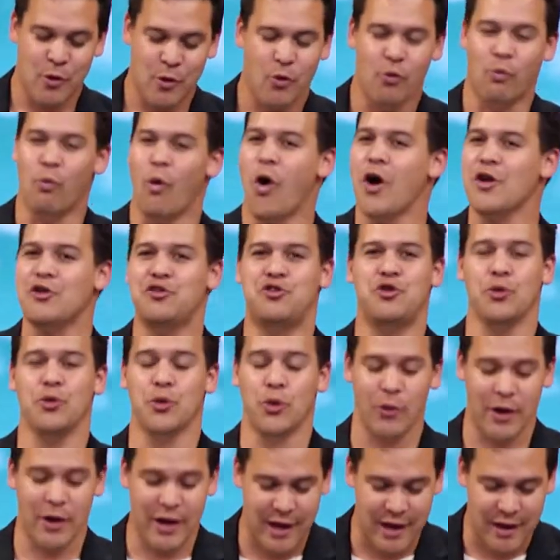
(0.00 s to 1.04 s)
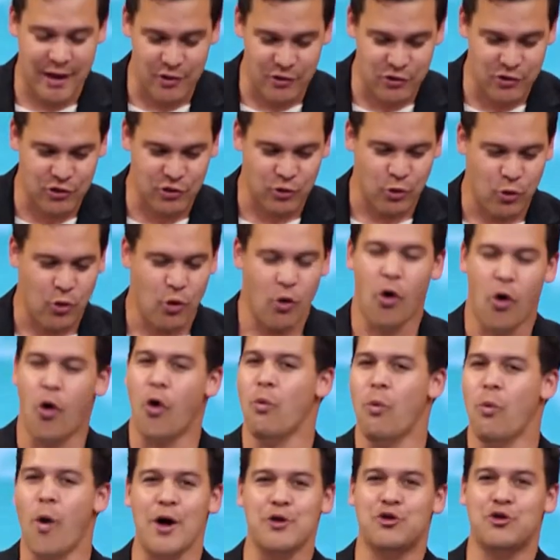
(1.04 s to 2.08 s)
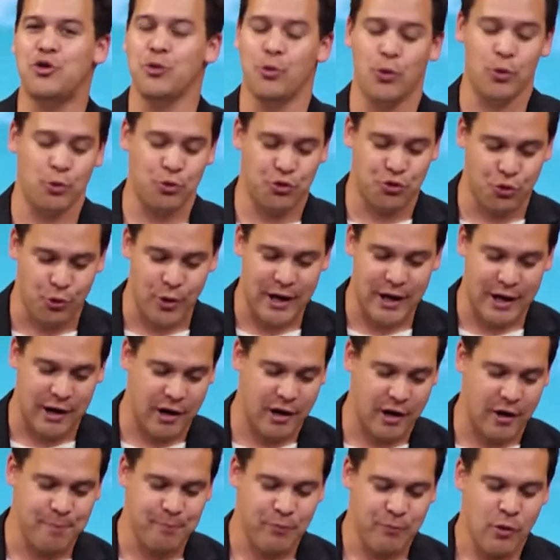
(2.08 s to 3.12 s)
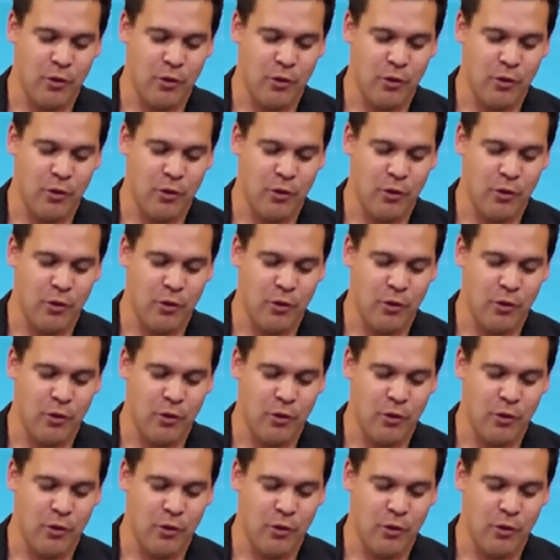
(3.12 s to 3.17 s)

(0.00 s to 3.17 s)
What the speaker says: what you will eat or what you will drink,